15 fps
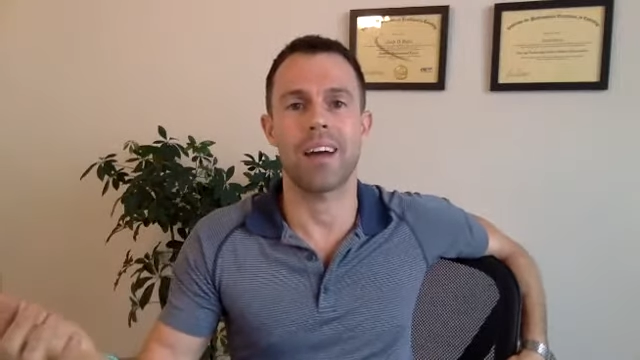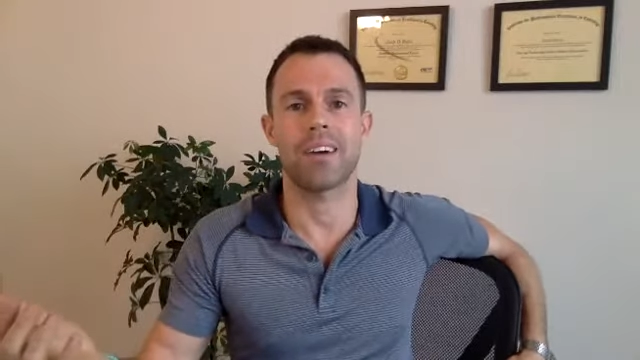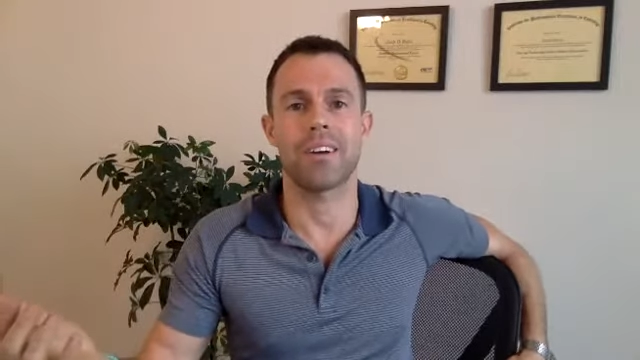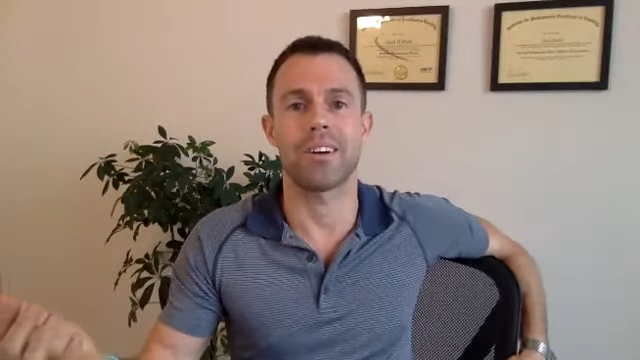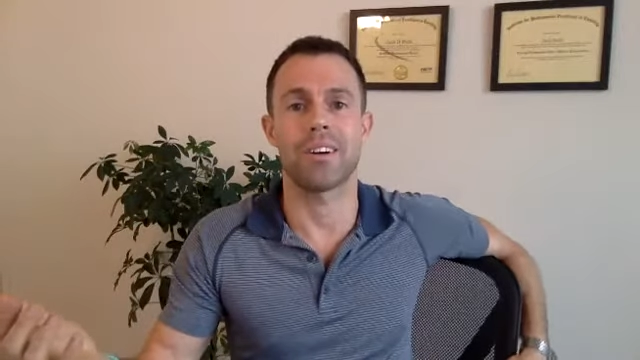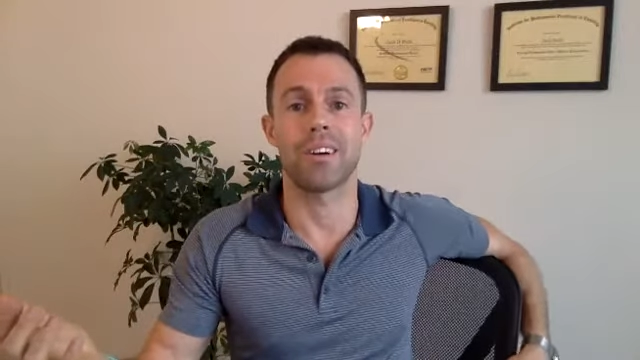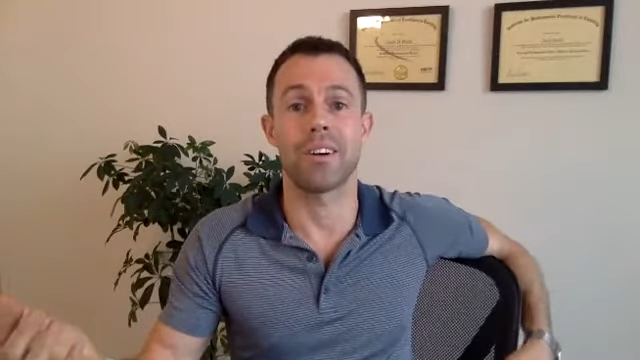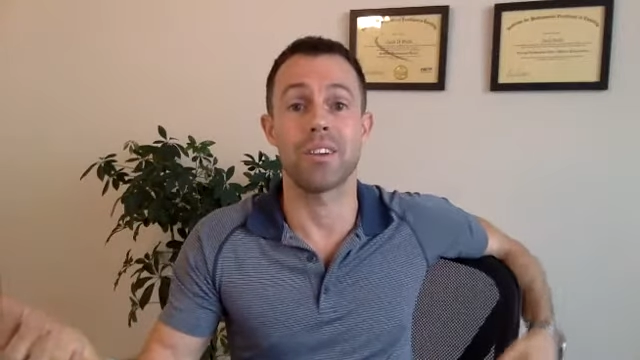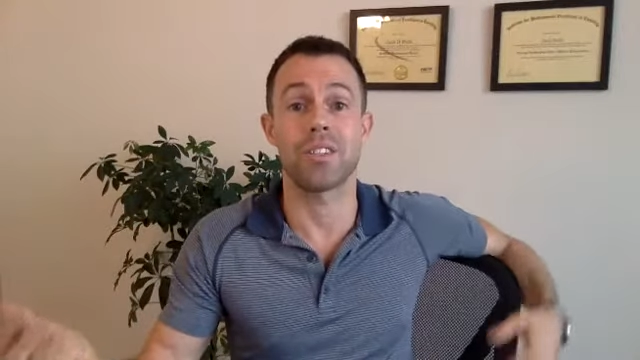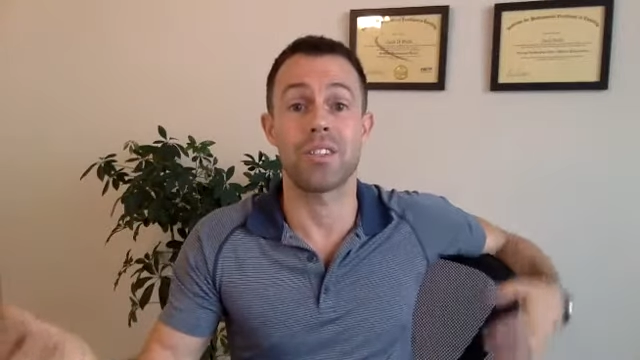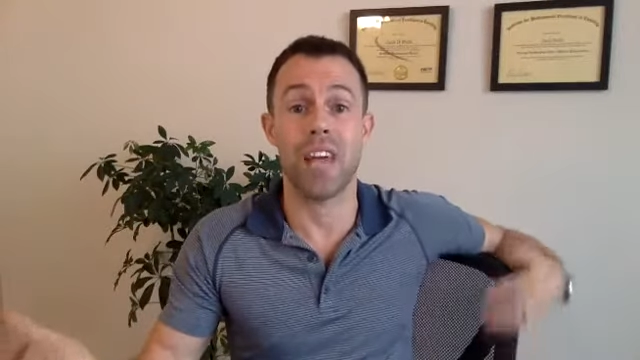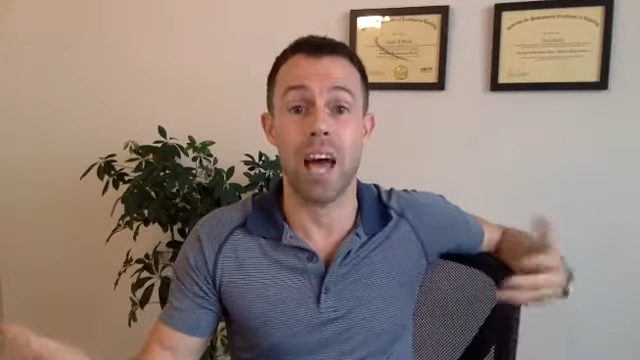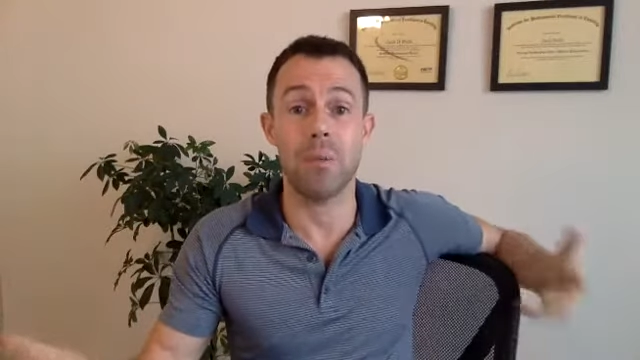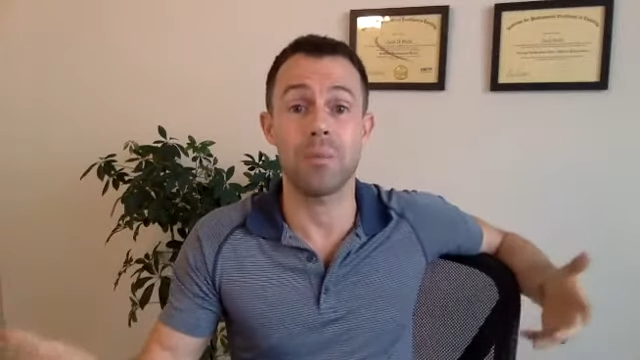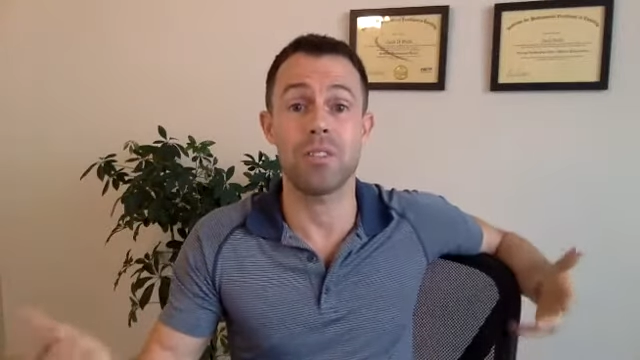or
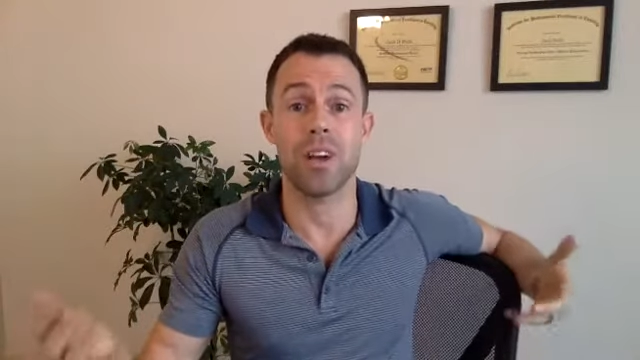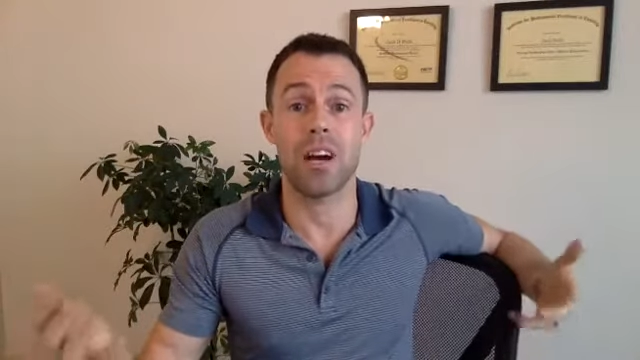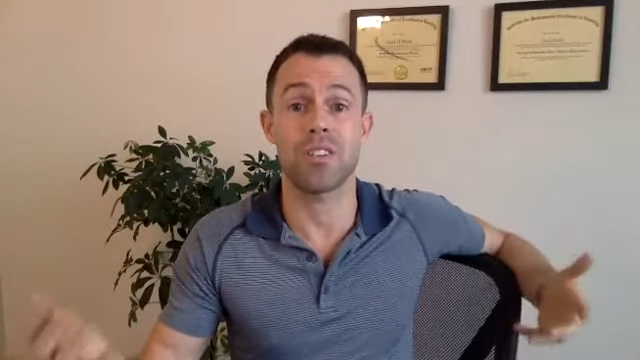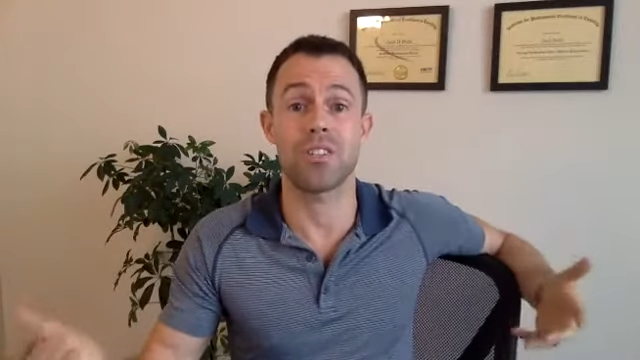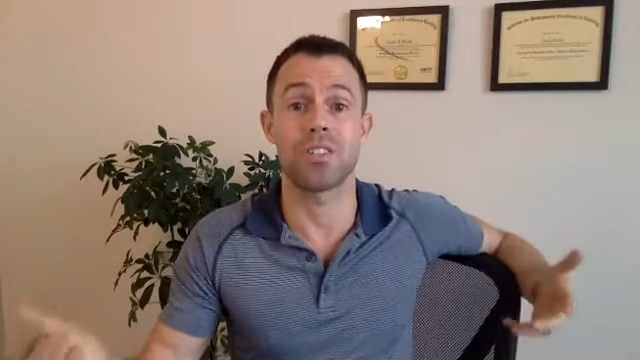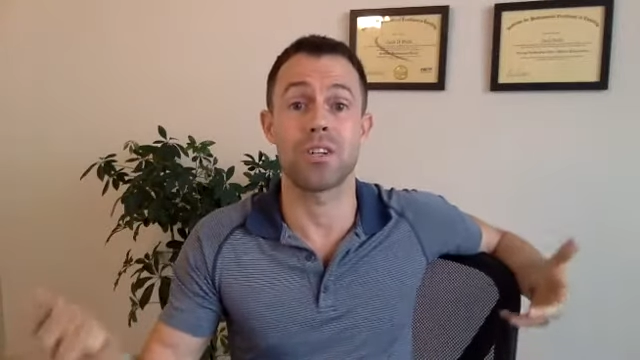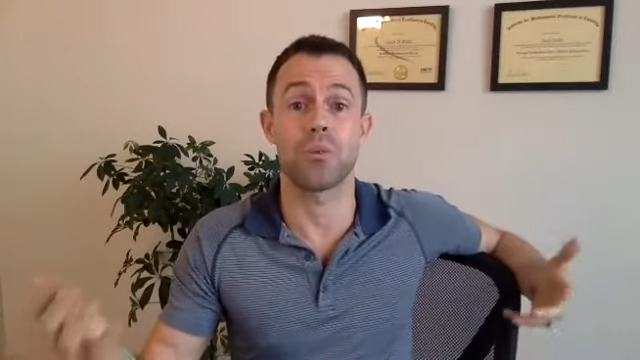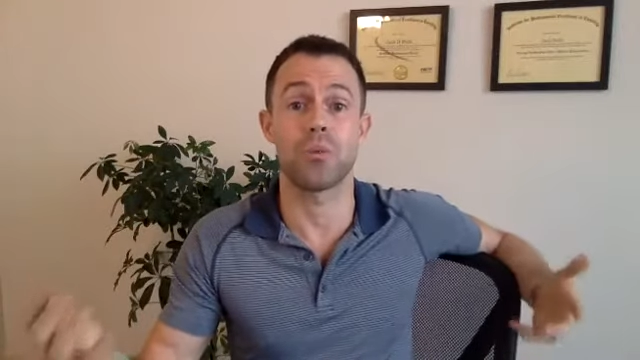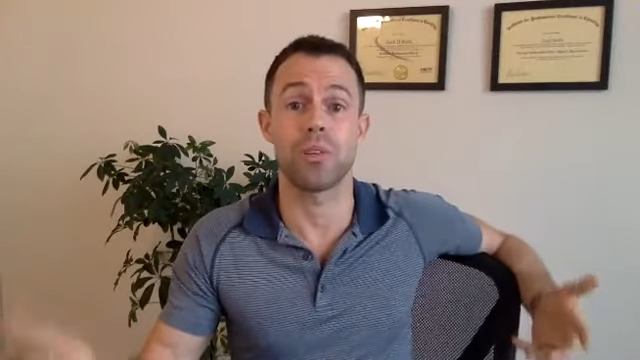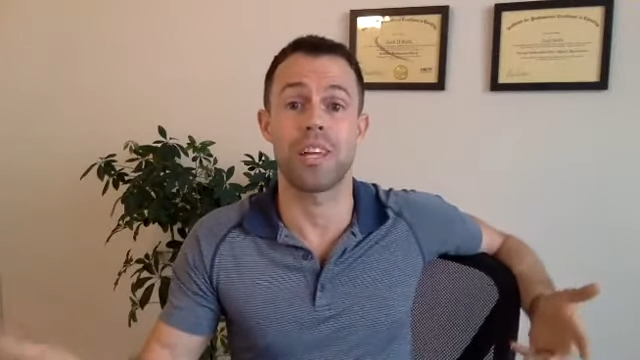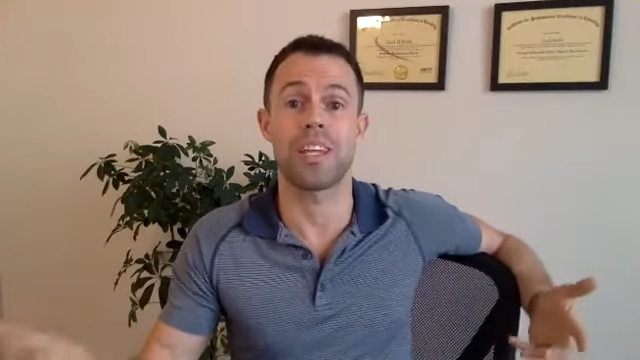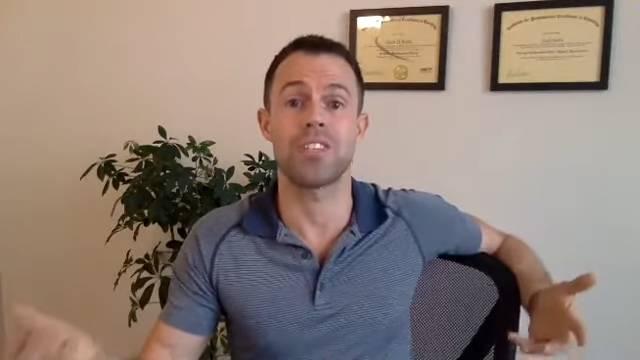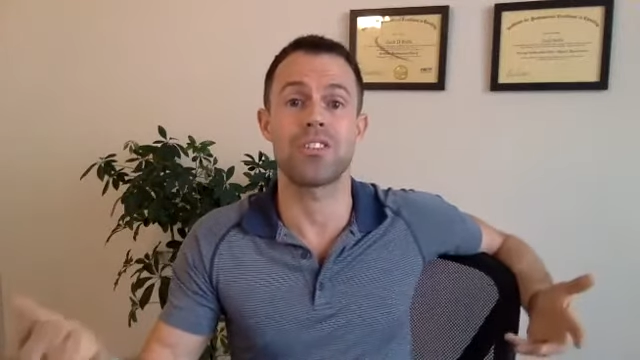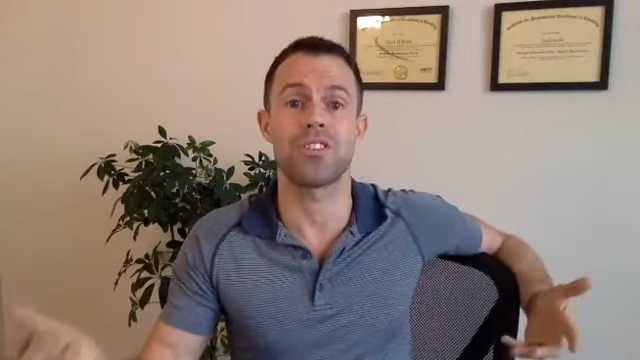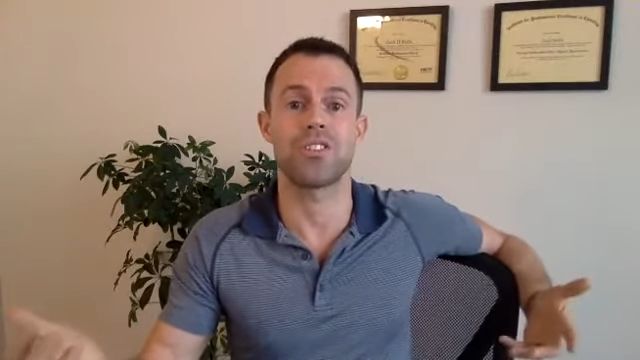sabotaging your
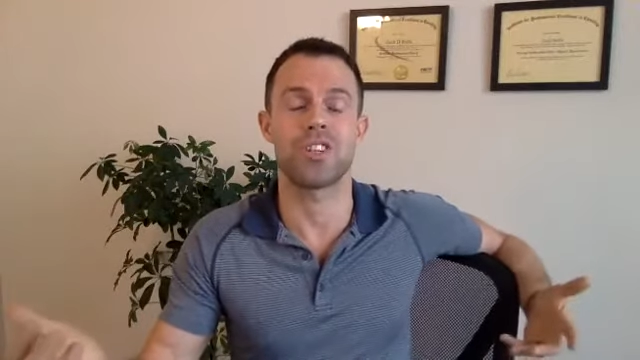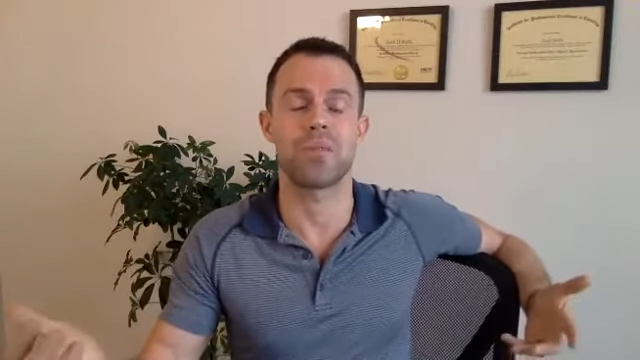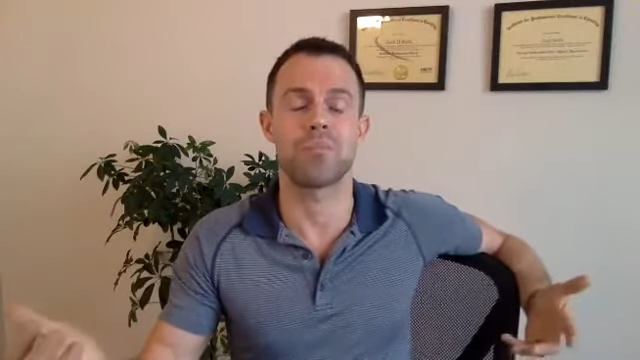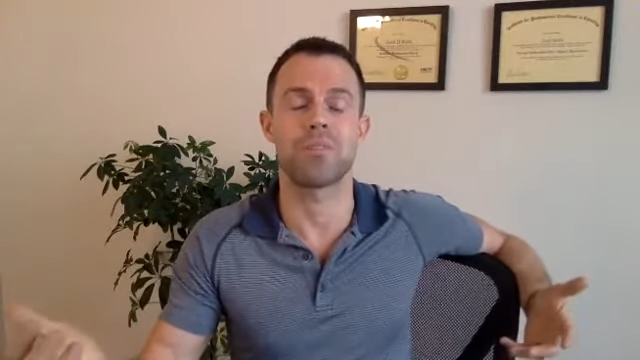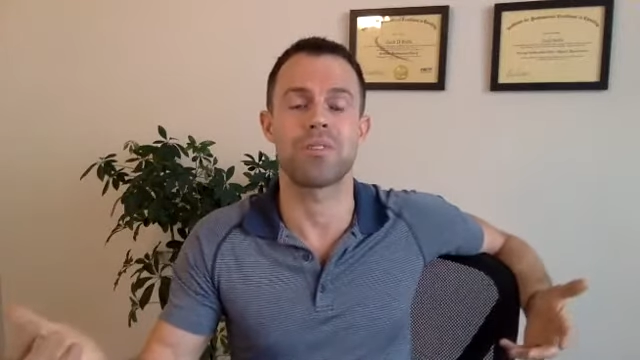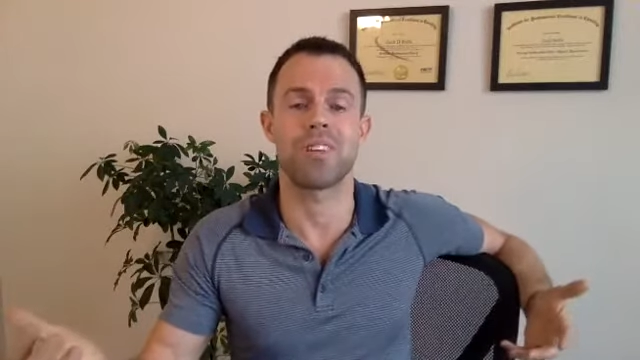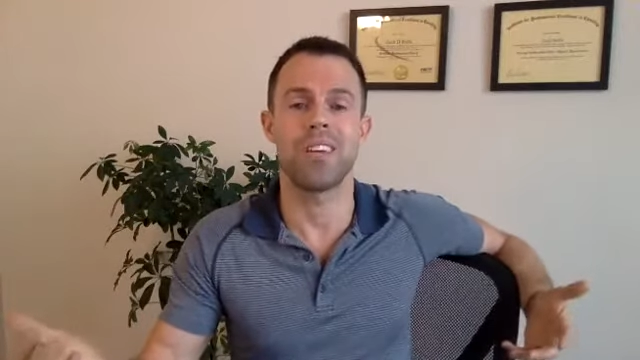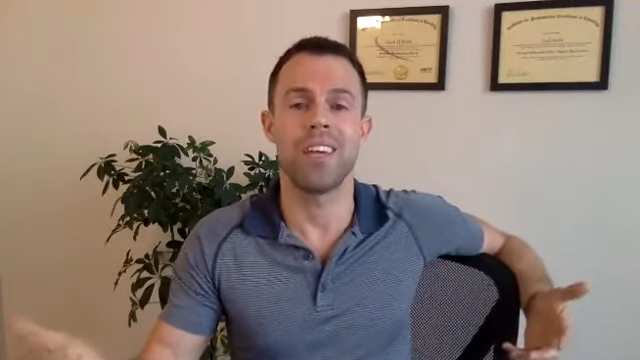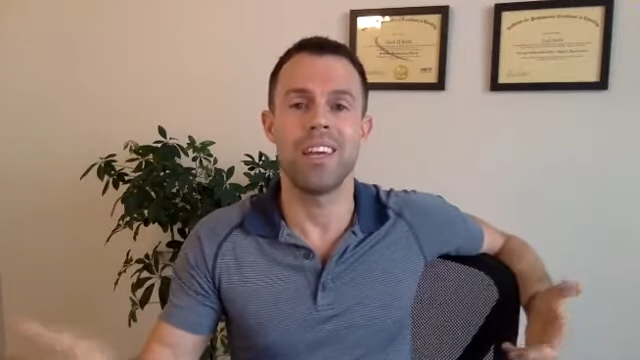relationships,